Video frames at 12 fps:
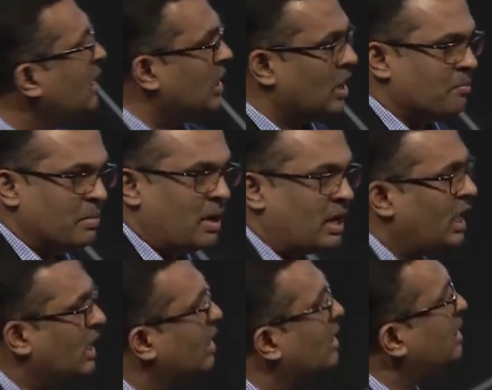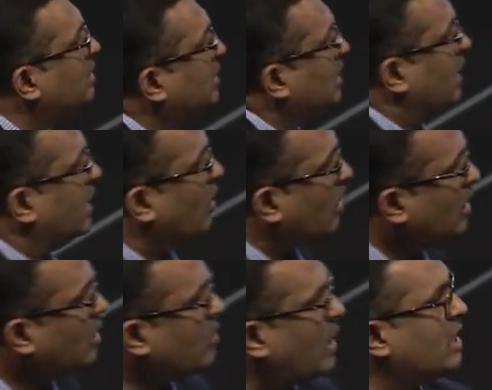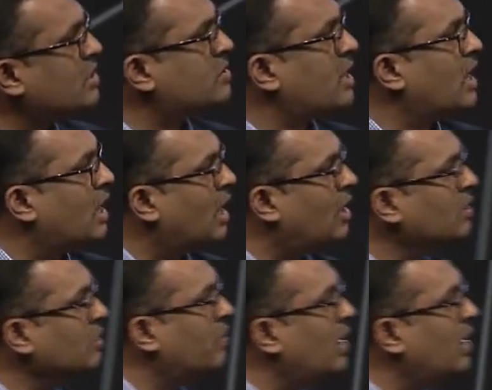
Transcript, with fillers: Now, again, in order to understand how the